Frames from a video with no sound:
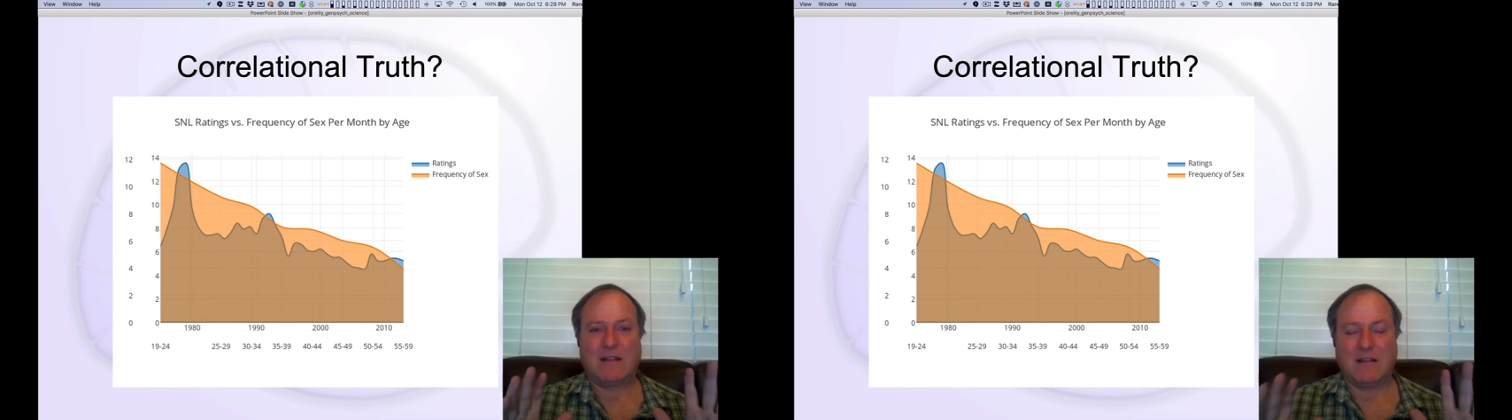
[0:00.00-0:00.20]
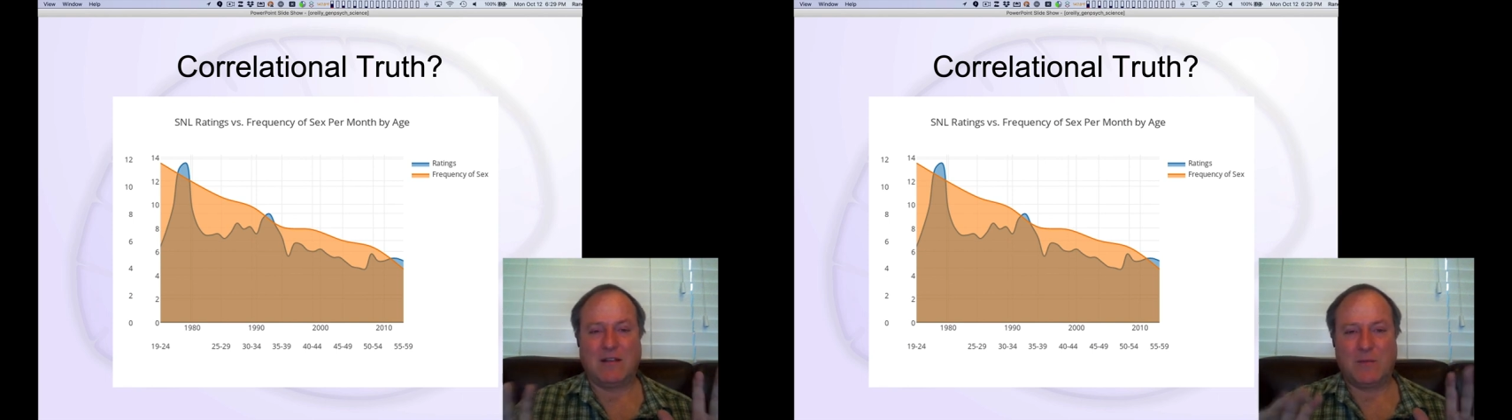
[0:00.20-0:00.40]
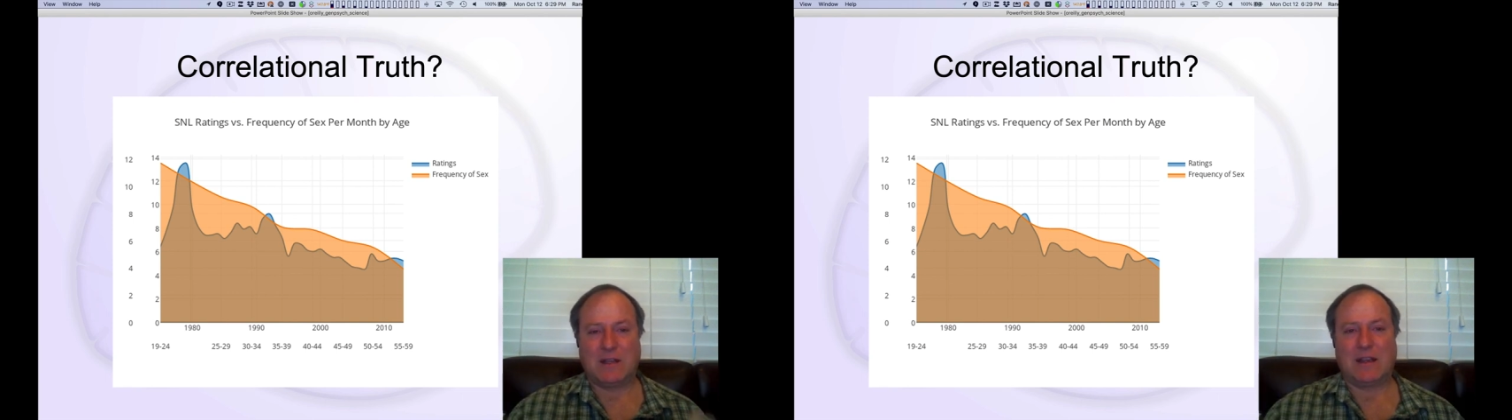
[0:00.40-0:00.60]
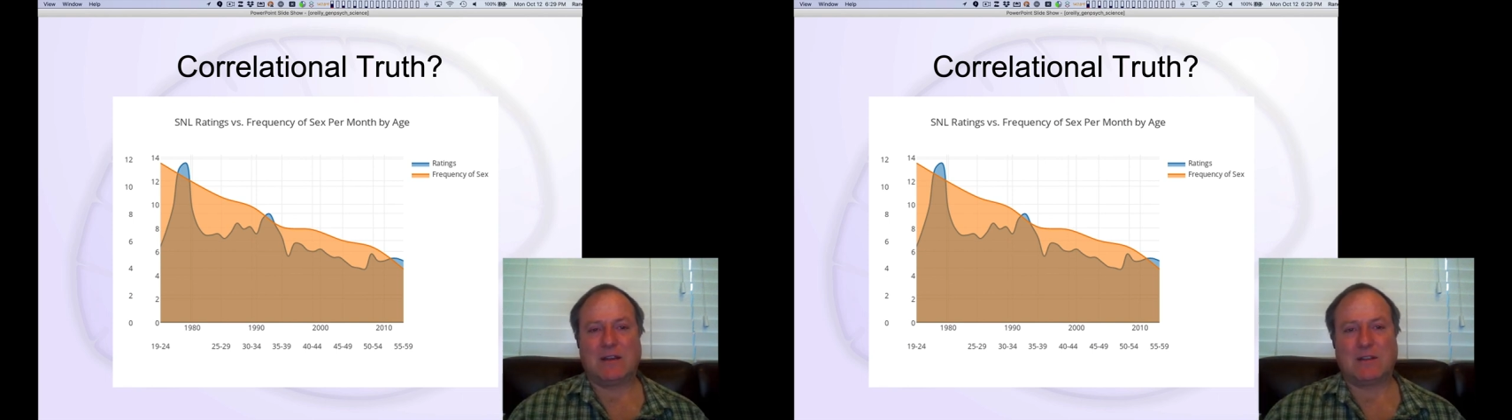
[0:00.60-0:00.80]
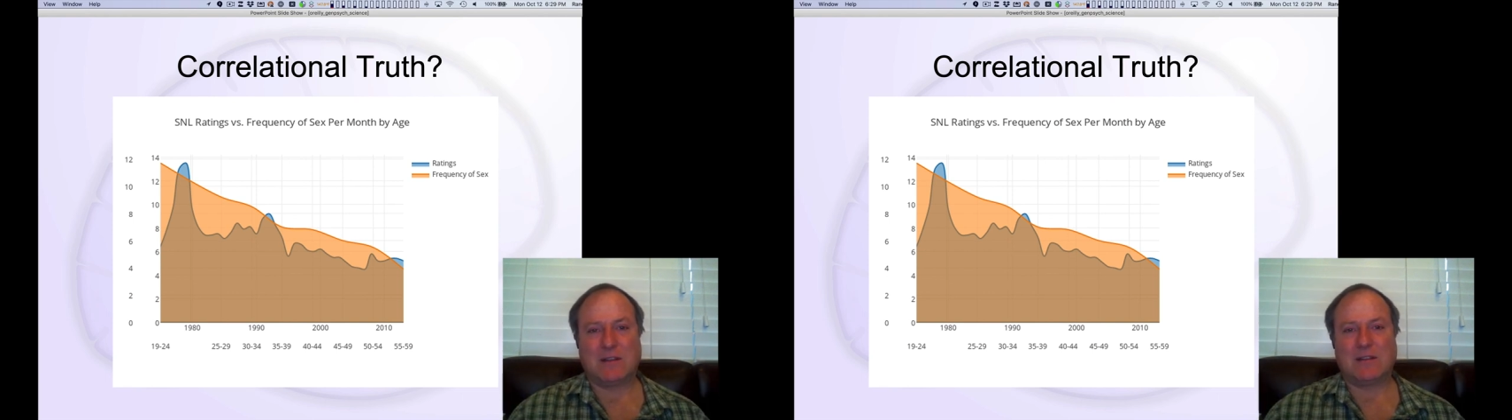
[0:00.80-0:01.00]
the
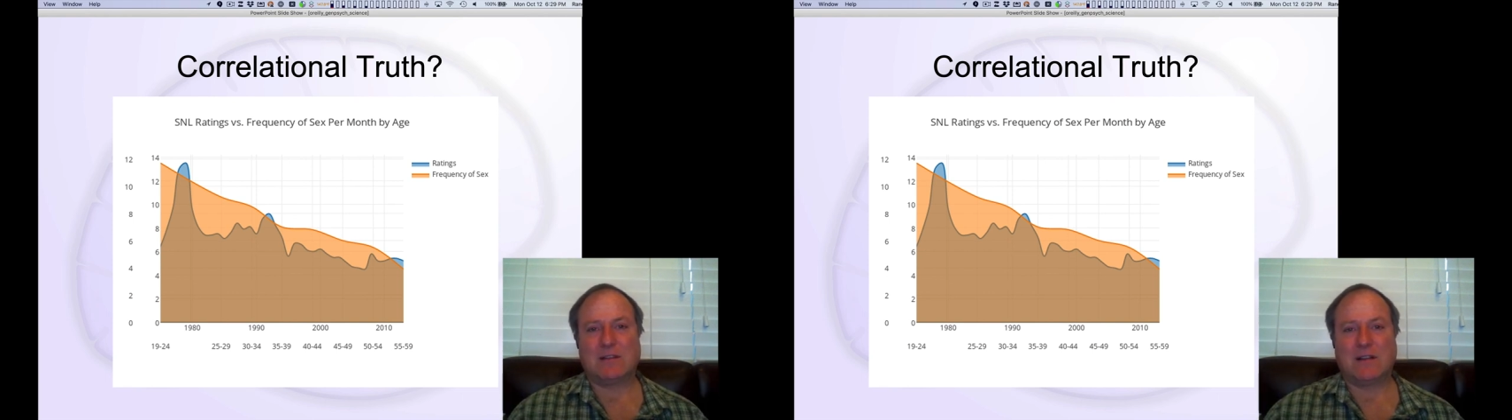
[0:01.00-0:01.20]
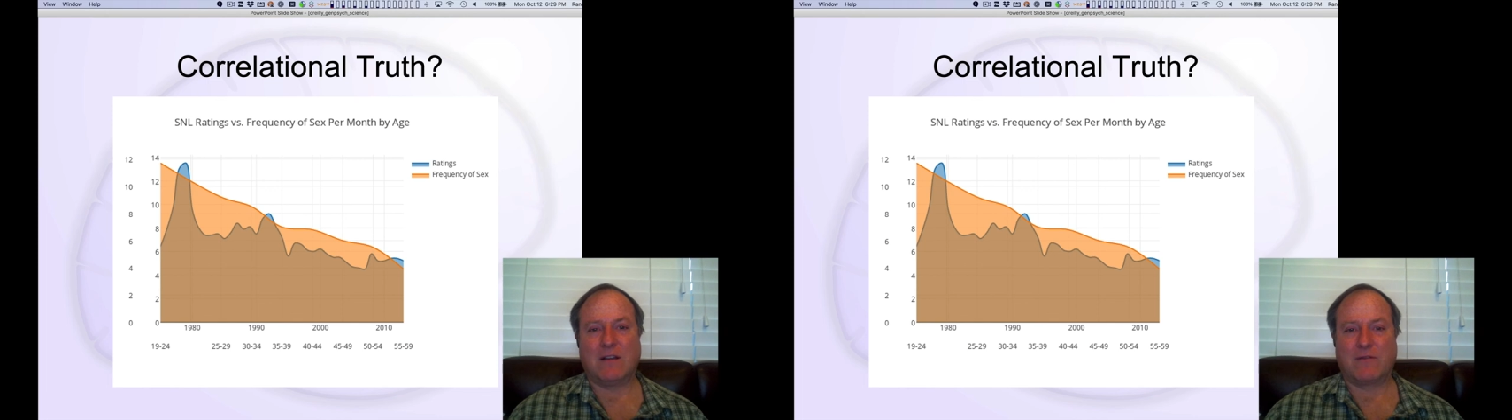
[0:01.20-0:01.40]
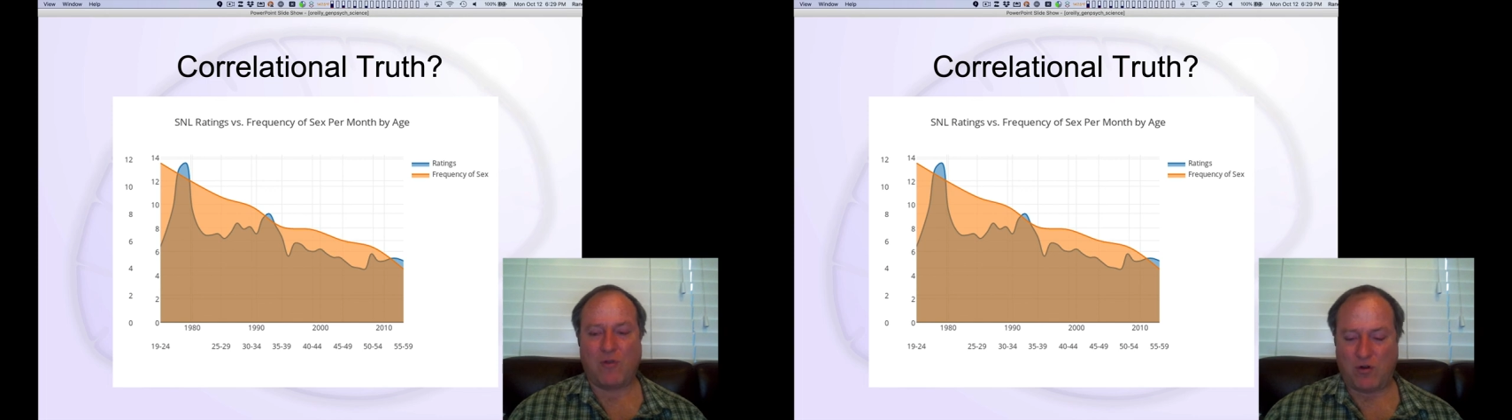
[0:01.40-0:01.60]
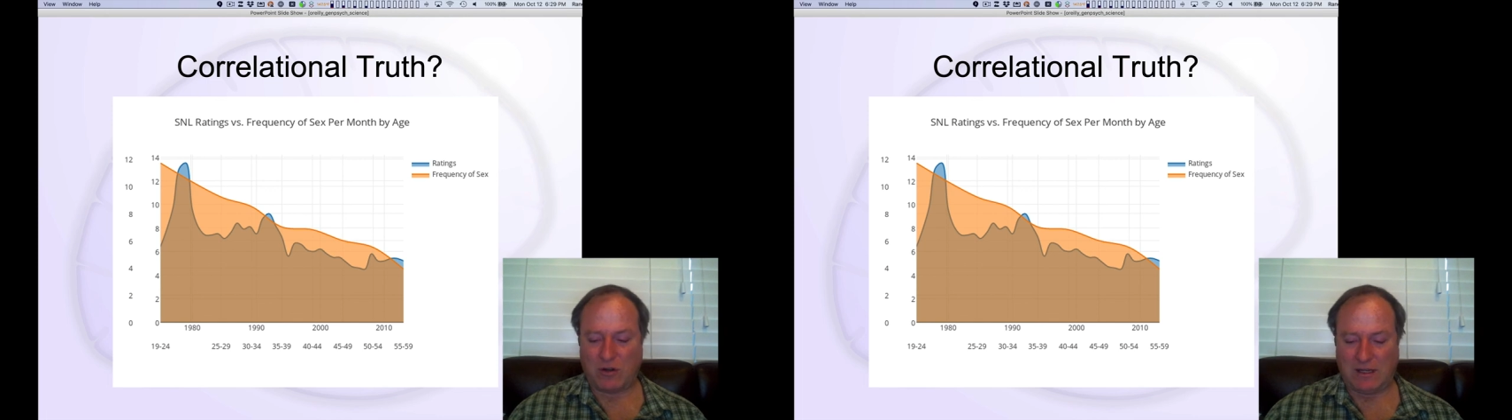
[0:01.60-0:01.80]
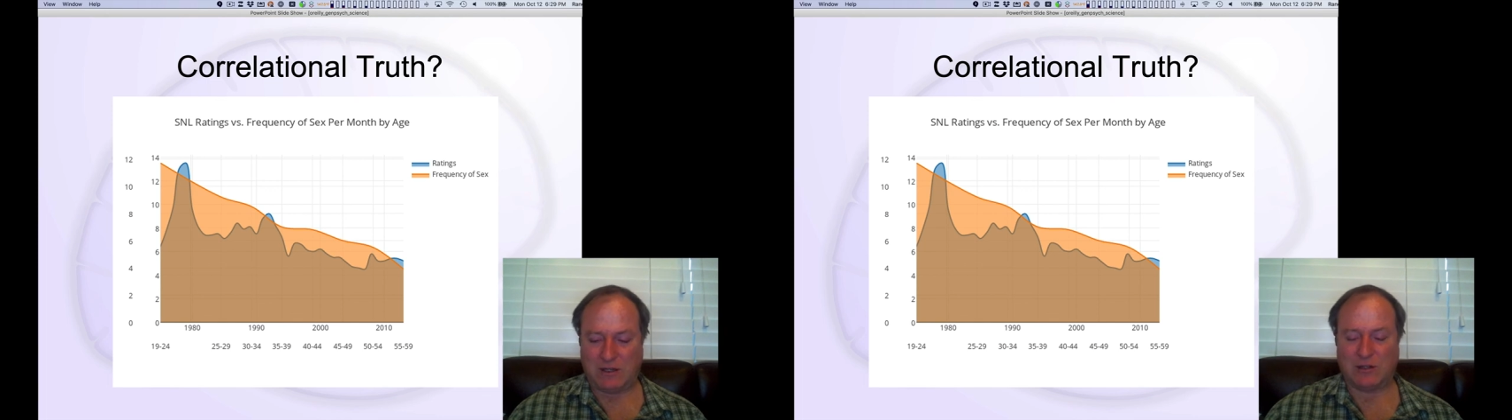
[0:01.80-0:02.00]
limitations of
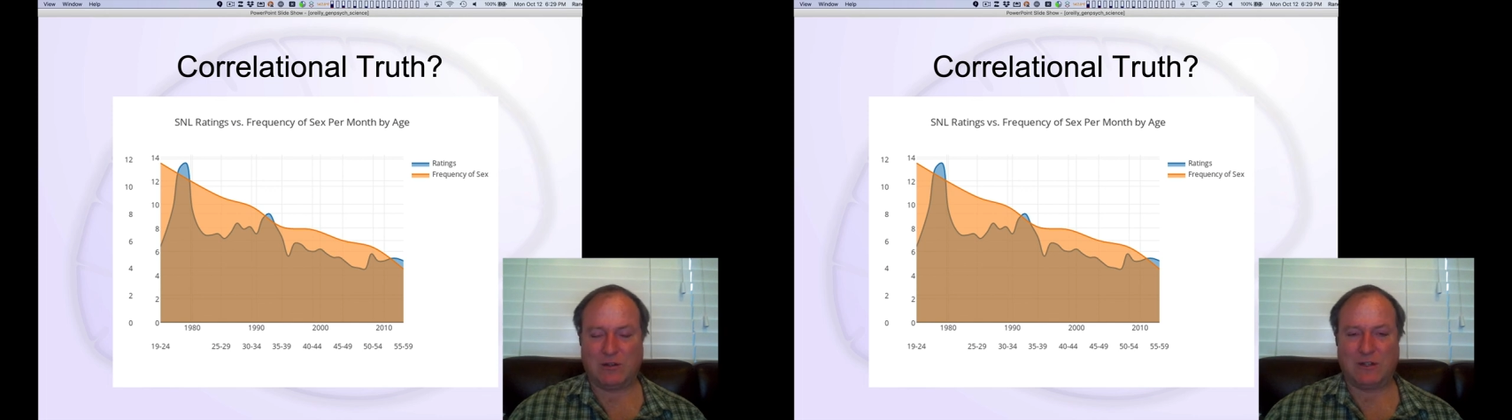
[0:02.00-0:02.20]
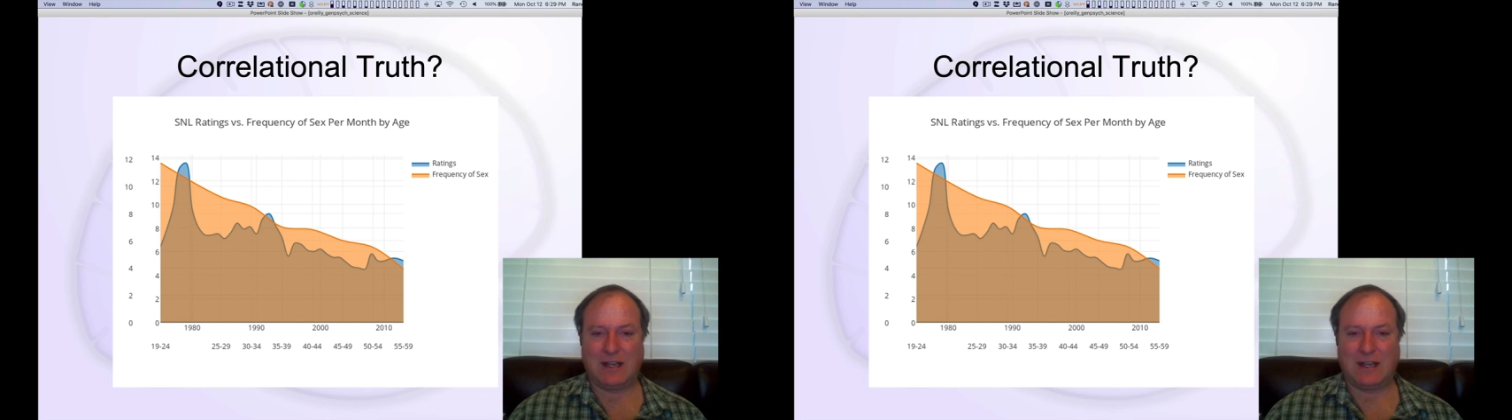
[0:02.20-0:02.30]
correlational